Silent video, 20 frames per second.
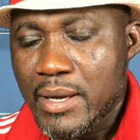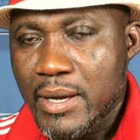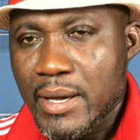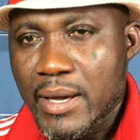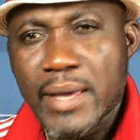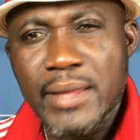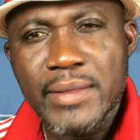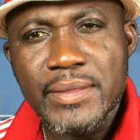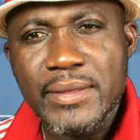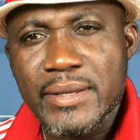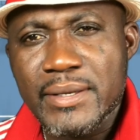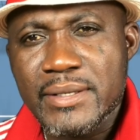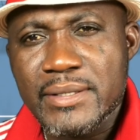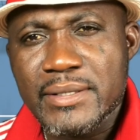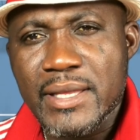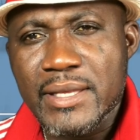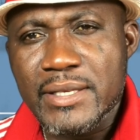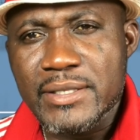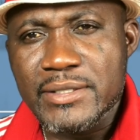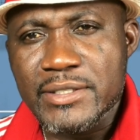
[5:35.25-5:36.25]
I think
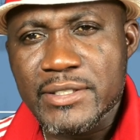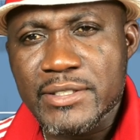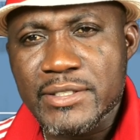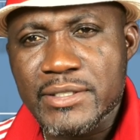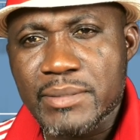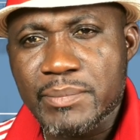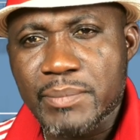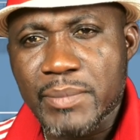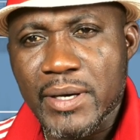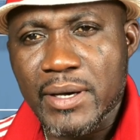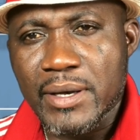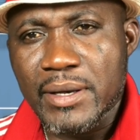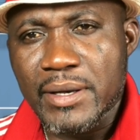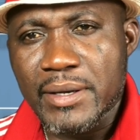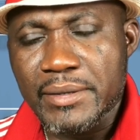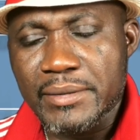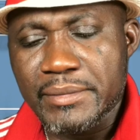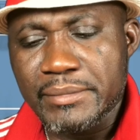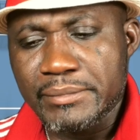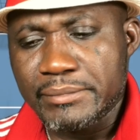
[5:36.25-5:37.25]
that's just about
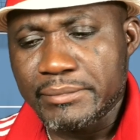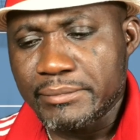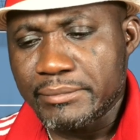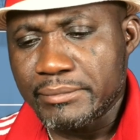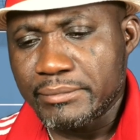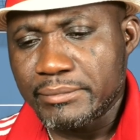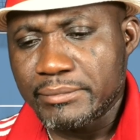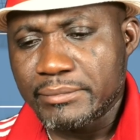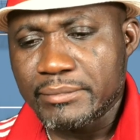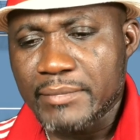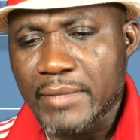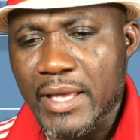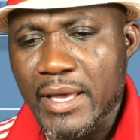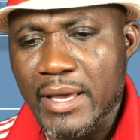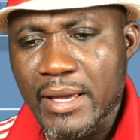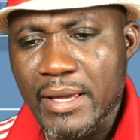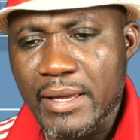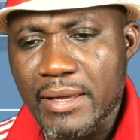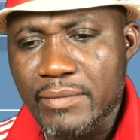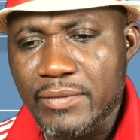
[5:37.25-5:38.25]
it.
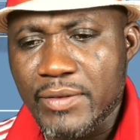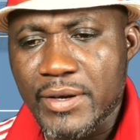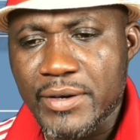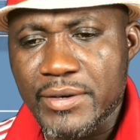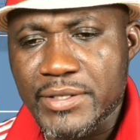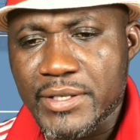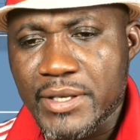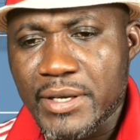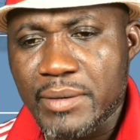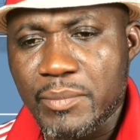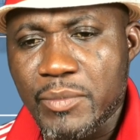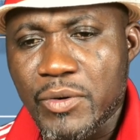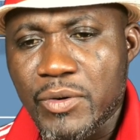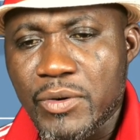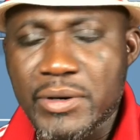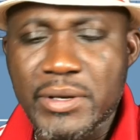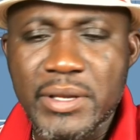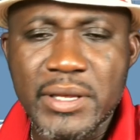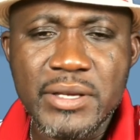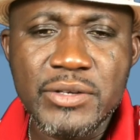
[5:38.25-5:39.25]
If there is any
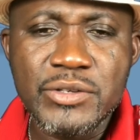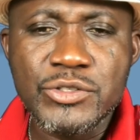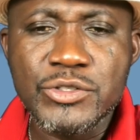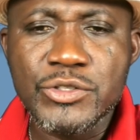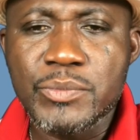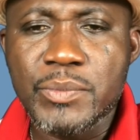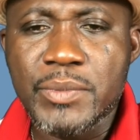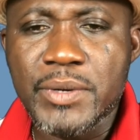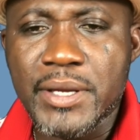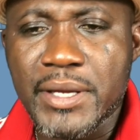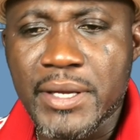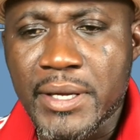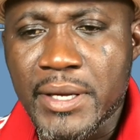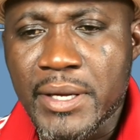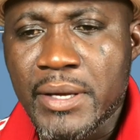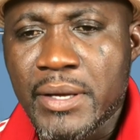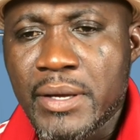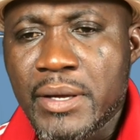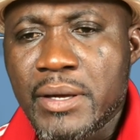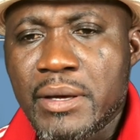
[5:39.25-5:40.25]
more, there used to be
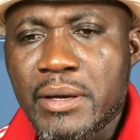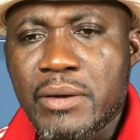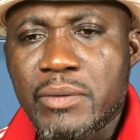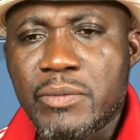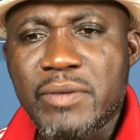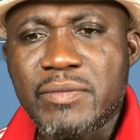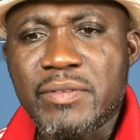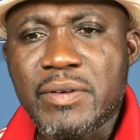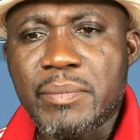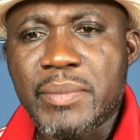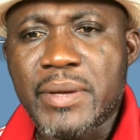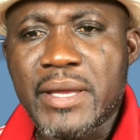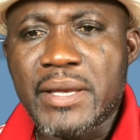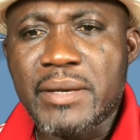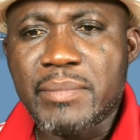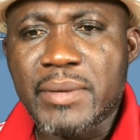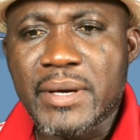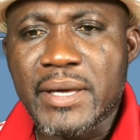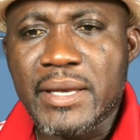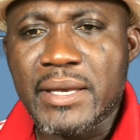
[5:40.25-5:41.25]

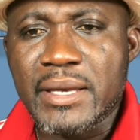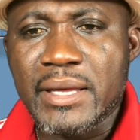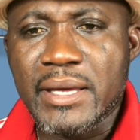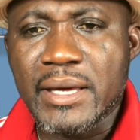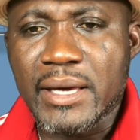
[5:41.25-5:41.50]
Riverbend, but